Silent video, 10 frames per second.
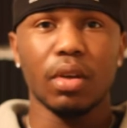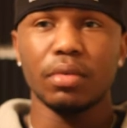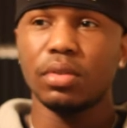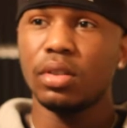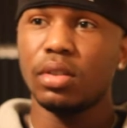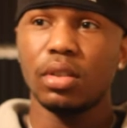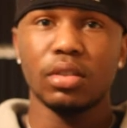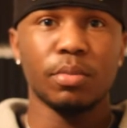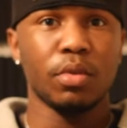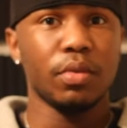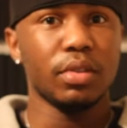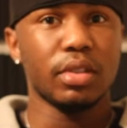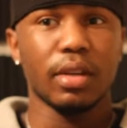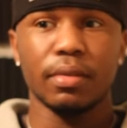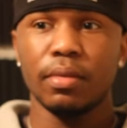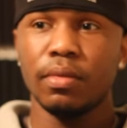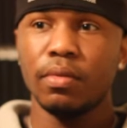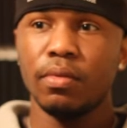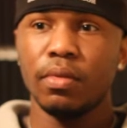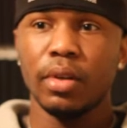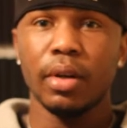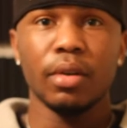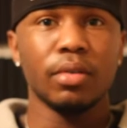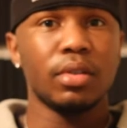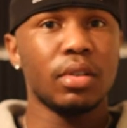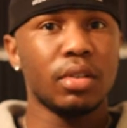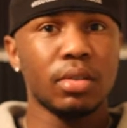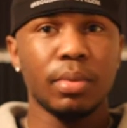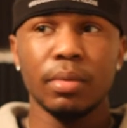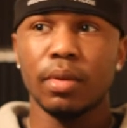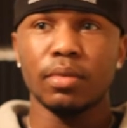I've seen tons of movies. I've heard tons of people.